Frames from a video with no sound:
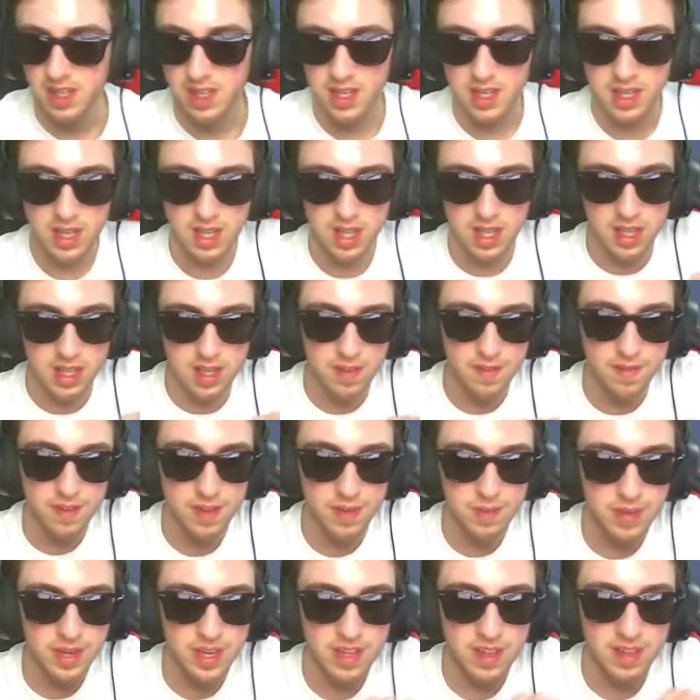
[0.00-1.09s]
Clean
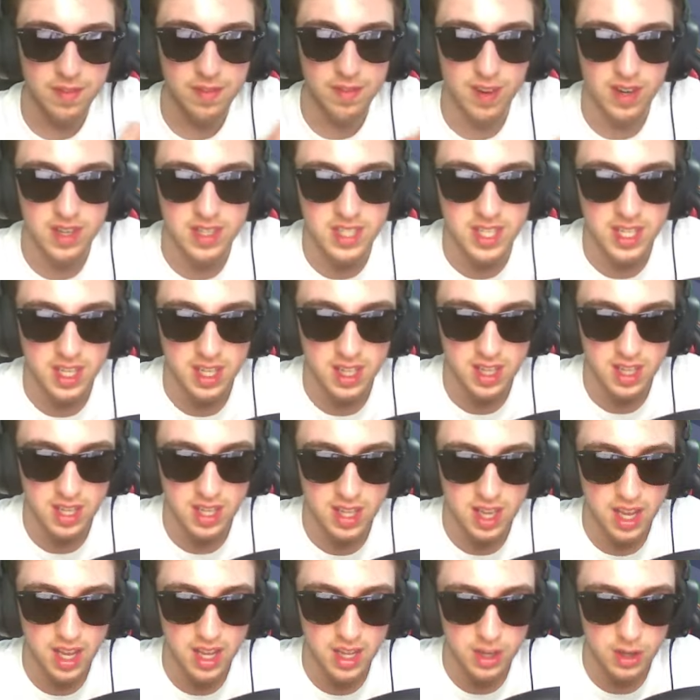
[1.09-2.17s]
fitment in the front. Take a look at
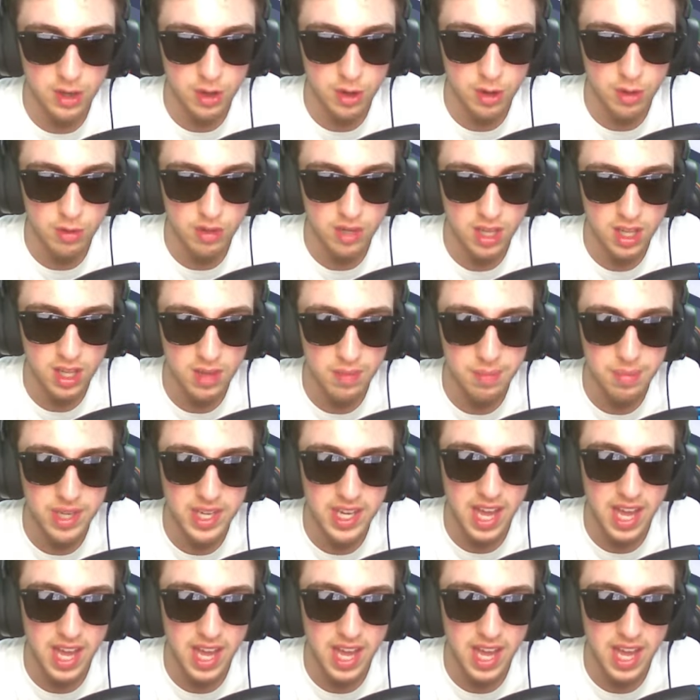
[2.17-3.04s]
that. No clipping